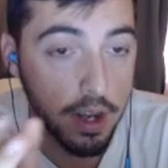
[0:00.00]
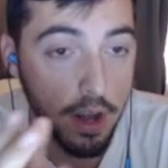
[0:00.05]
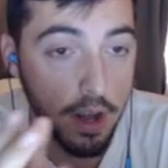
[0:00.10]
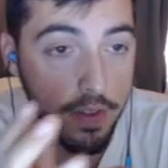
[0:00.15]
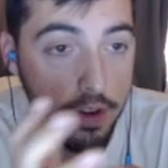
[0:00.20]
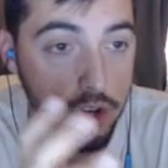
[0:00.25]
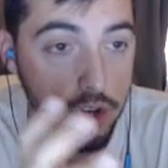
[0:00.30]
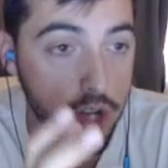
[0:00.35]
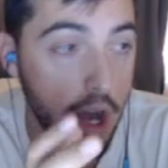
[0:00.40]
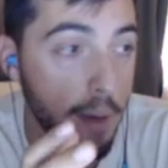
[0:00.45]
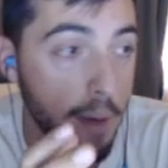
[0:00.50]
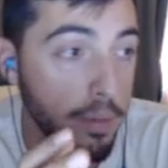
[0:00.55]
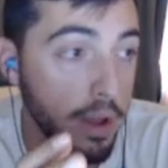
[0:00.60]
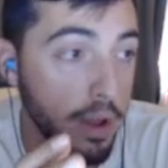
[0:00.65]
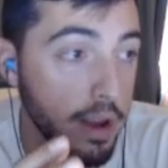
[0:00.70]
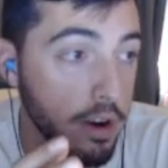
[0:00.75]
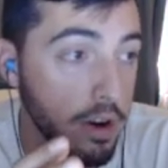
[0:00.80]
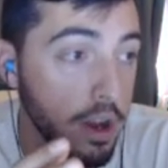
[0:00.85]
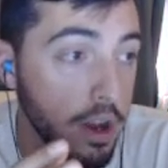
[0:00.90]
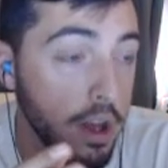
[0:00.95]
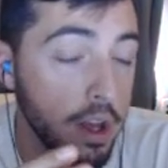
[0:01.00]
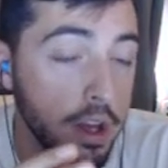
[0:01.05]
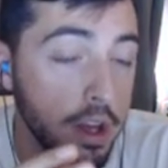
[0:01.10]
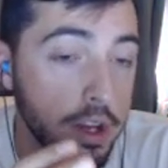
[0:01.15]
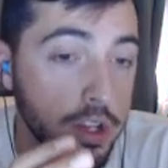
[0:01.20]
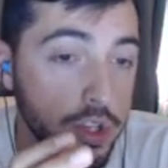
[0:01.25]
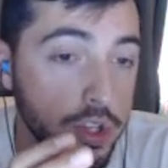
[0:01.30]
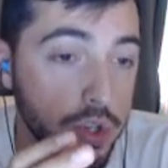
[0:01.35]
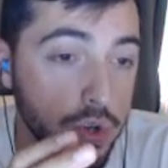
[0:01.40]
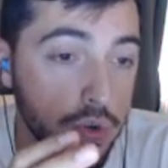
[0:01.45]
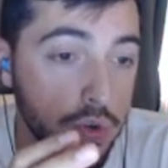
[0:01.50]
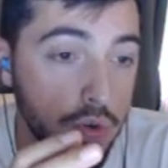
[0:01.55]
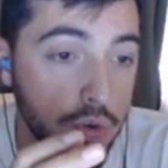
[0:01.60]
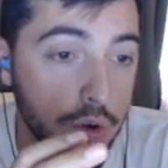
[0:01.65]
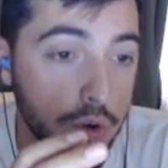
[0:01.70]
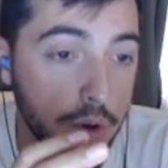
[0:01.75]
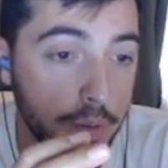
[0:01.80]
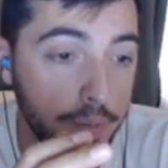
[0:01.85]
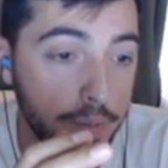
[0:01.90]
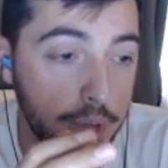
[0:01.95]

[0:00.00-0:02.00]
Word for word: on their top laner to